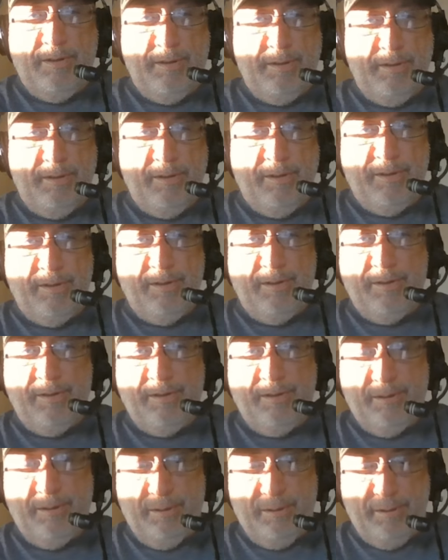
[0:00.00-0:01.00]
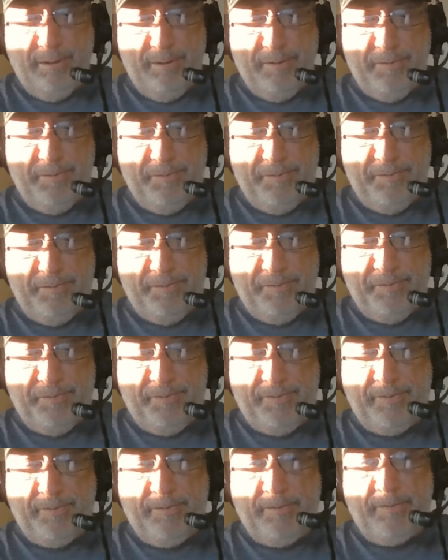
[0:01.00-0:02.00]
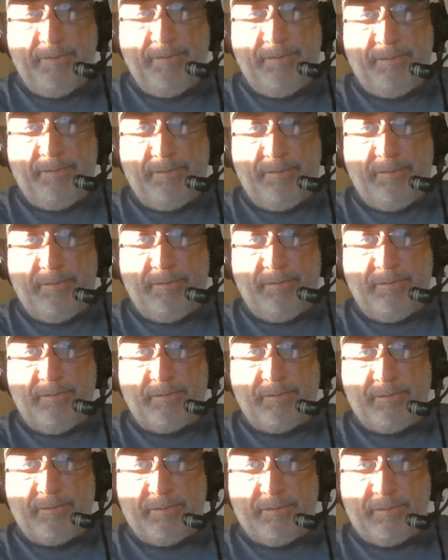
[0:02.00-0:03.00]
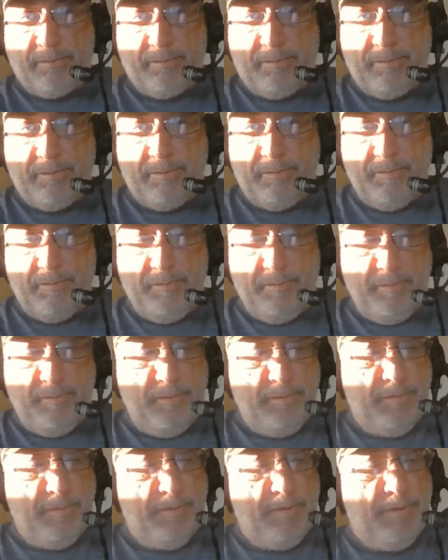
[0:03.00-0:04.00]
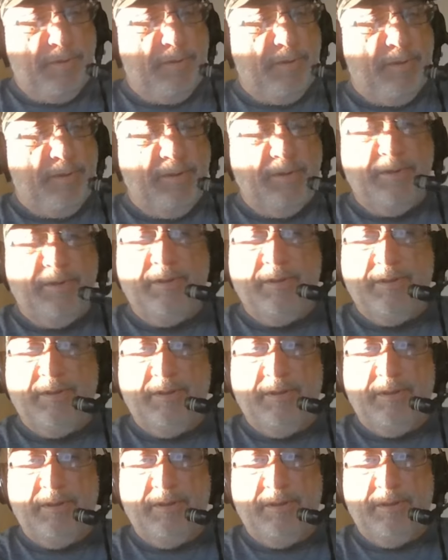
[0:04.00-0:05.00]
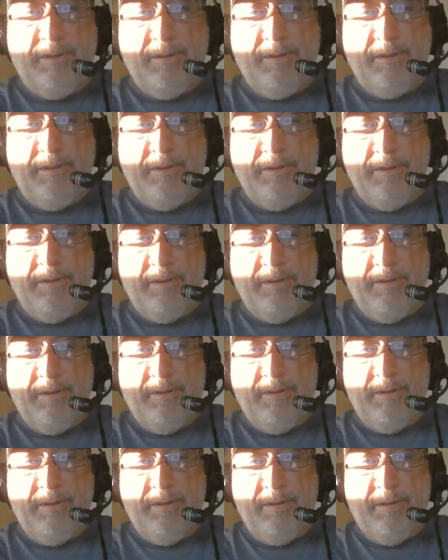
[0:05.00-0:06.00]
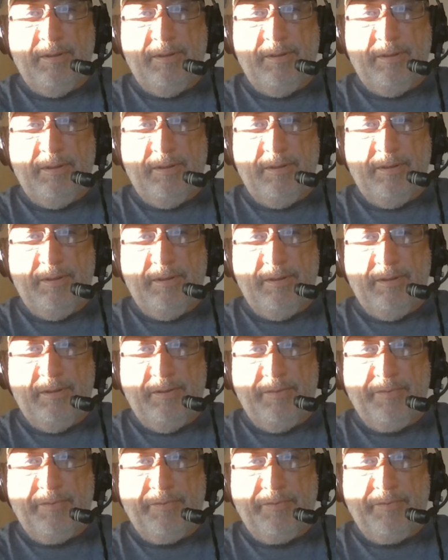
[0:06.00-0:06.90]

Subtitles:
(not speaking)